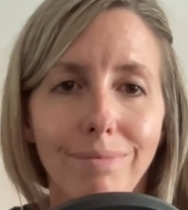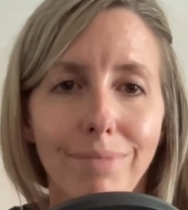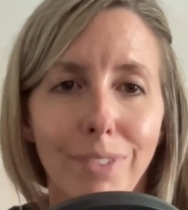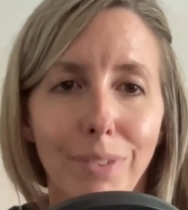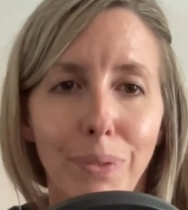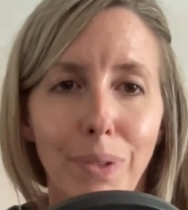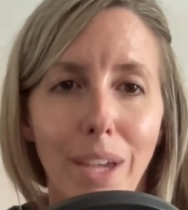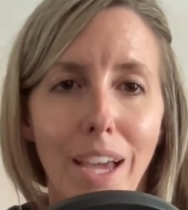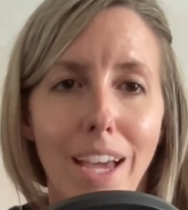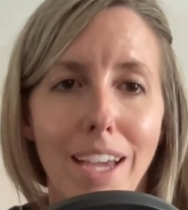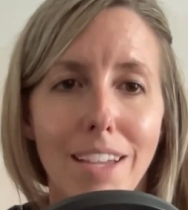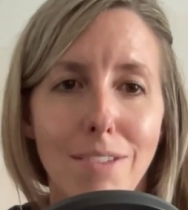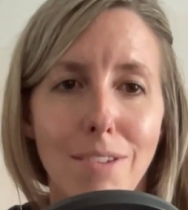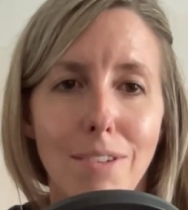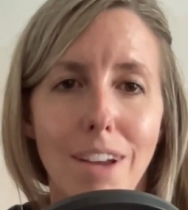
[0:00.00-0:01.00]

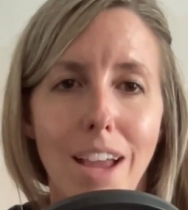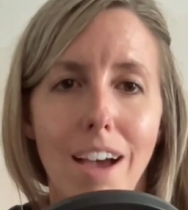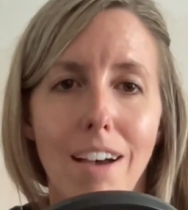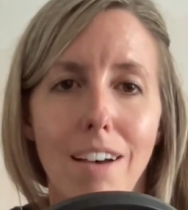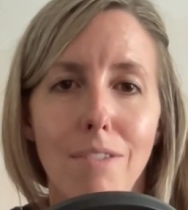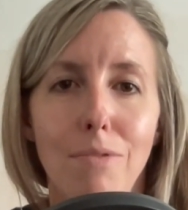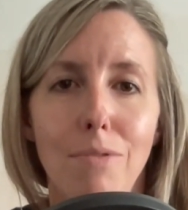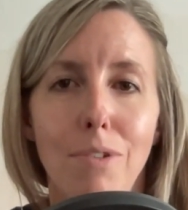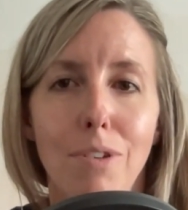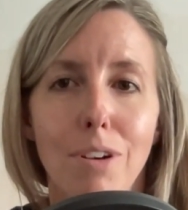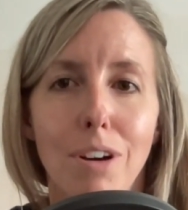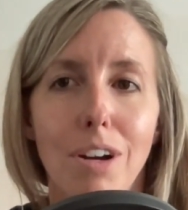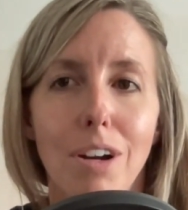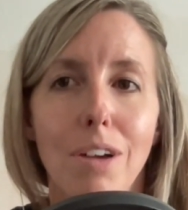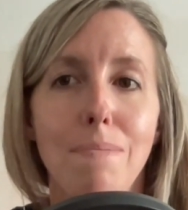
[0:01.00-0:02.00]
Okay, so now
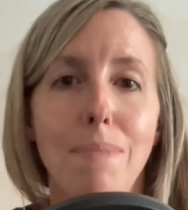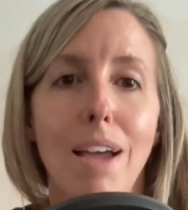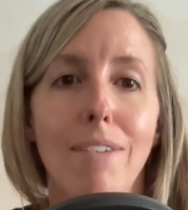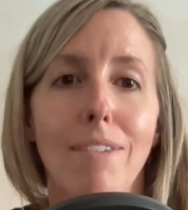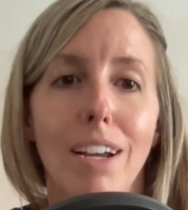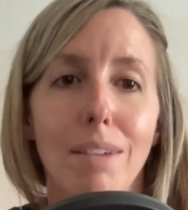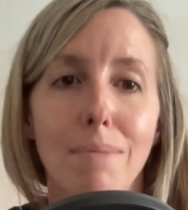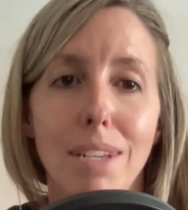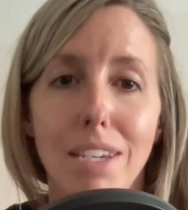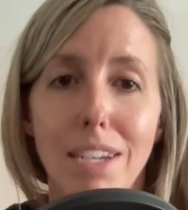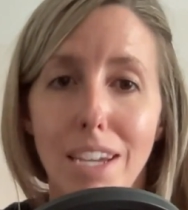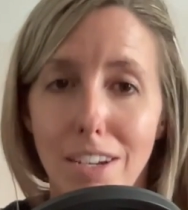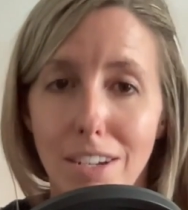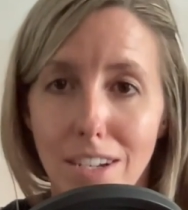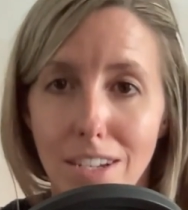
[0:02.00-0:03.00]
for my
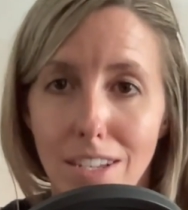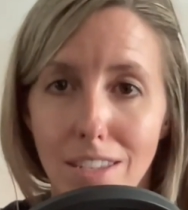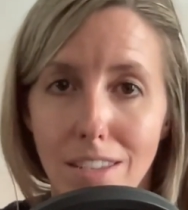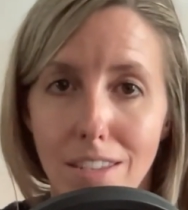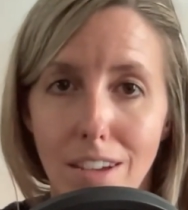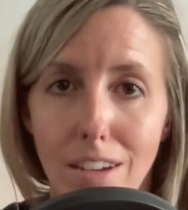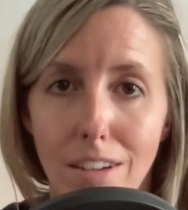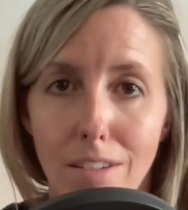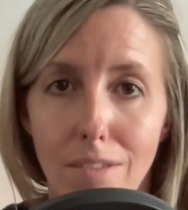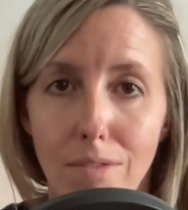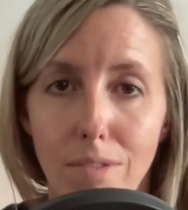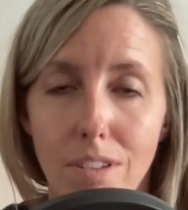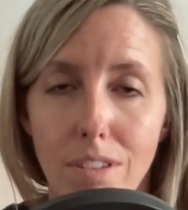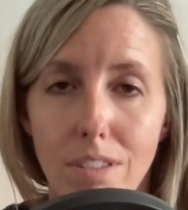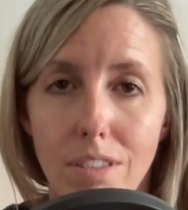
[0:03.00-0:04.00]
recommendations
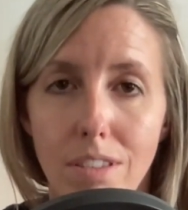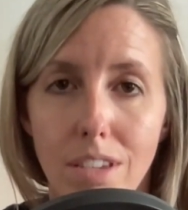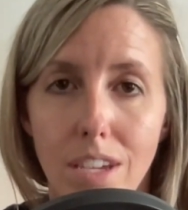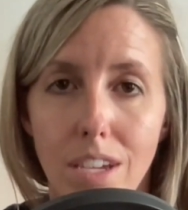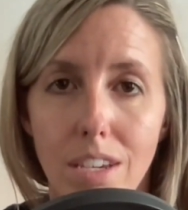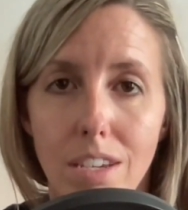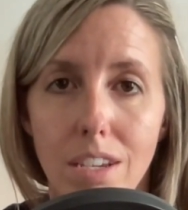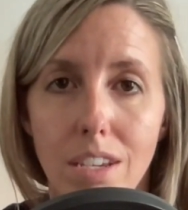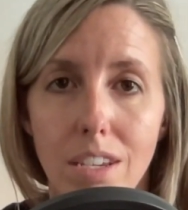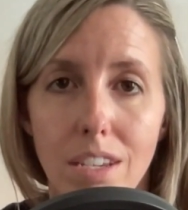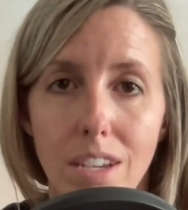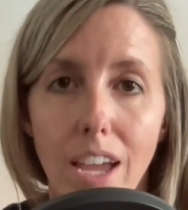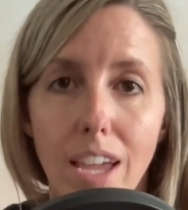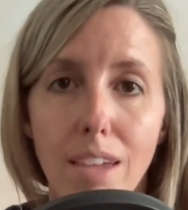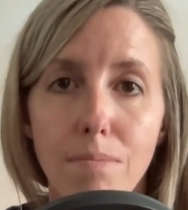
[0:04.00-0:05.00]
of seat
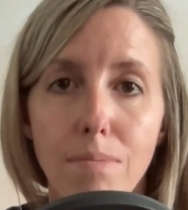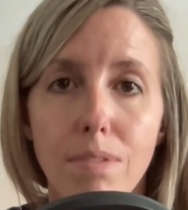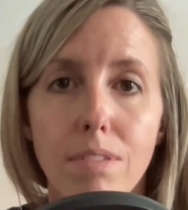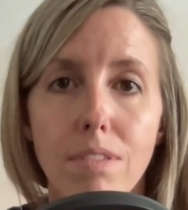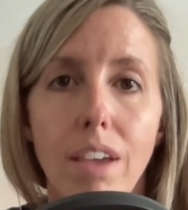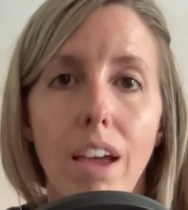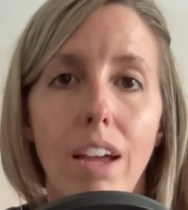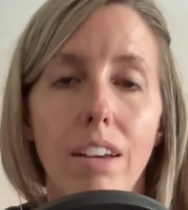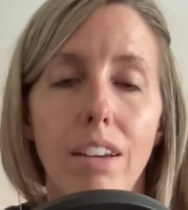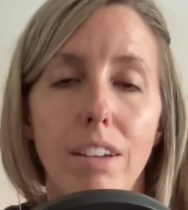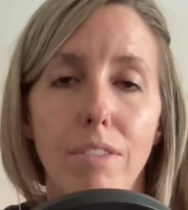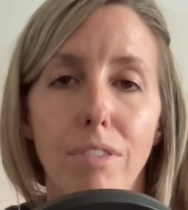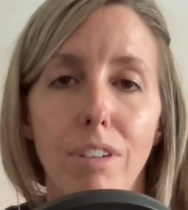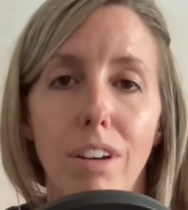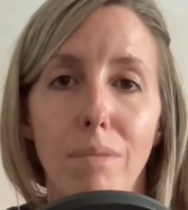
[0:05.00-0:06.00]
types at
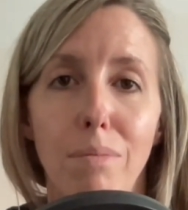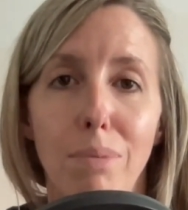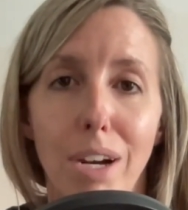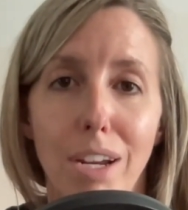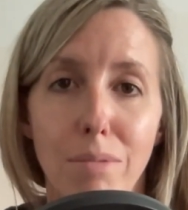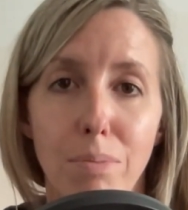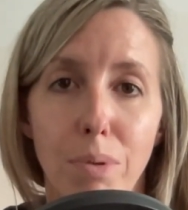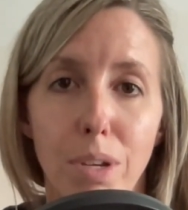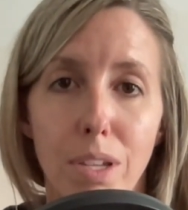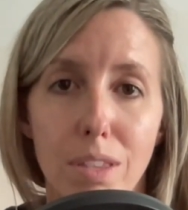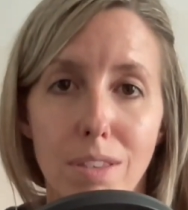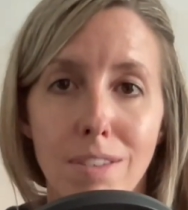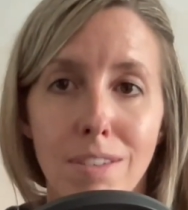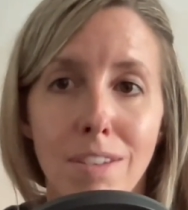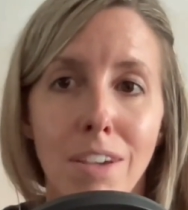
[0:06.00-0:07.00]
different price
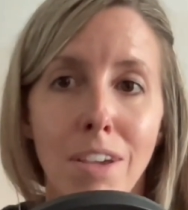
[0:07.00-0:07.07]
points.